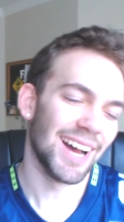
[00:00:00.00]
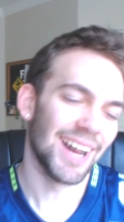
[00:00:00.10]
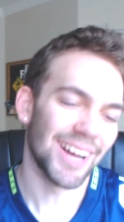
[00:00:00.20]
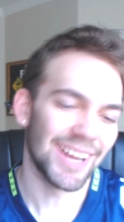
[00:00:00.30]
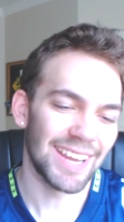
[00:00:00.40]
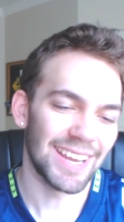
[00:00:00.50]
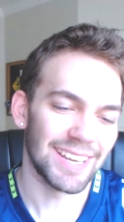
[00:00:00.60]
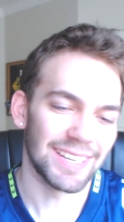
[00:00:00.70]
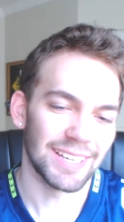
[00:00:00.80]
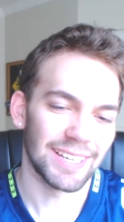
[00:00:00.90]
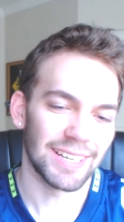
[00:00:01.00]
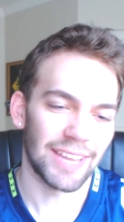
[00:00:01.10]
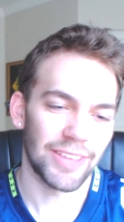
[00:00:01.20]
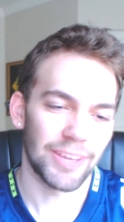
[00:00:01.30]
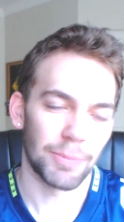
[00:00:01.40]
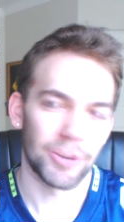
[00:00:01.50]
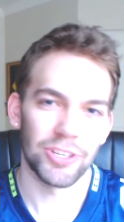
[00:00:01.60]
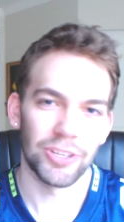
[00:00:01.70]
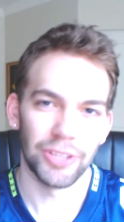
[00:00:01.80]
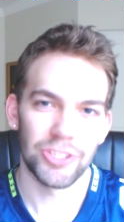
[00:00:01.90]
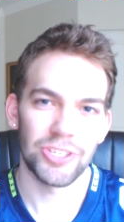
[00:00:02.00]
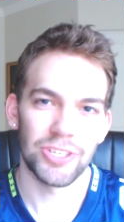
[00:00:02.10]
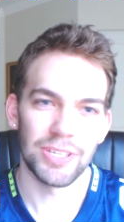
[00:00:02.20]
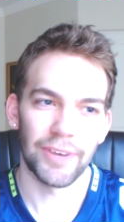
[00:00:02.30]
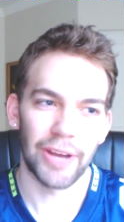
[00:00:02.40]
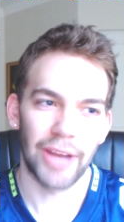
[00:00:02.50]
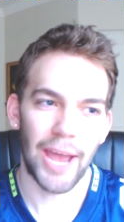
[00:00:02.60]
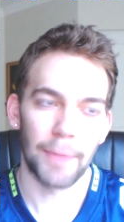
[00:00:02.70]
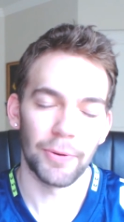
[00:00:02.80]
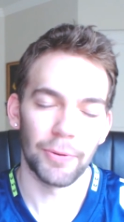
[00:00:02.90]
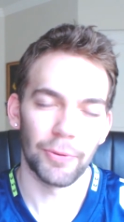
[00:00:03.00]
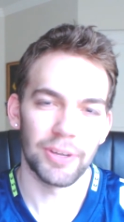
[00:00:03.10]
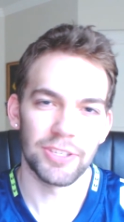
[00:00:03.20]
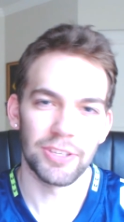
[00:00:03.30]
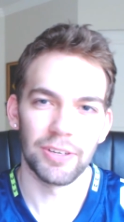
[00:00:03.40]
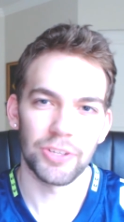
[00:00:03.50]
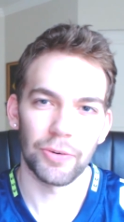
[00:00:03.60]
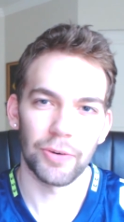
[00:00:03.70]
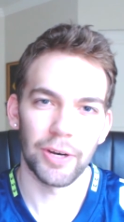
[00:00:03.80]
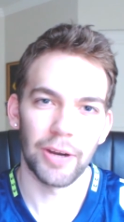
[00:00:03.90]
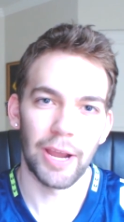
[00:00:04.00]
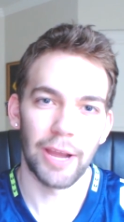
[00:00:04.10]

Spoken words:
I think Marshawn Lynch is very happy with what he's done in his career.